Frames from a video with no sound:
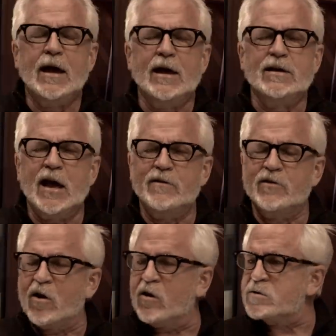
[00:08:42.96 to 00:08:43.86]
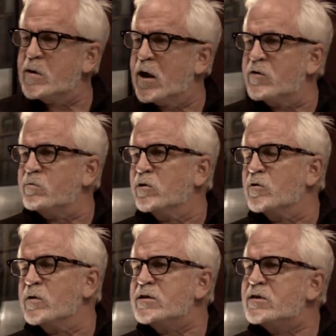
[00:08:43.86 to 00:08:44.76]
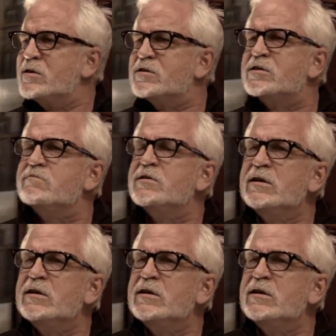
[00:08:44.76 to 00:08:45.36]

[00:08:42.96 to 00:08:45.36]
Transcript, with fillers: And David calls me out of the blue and he says,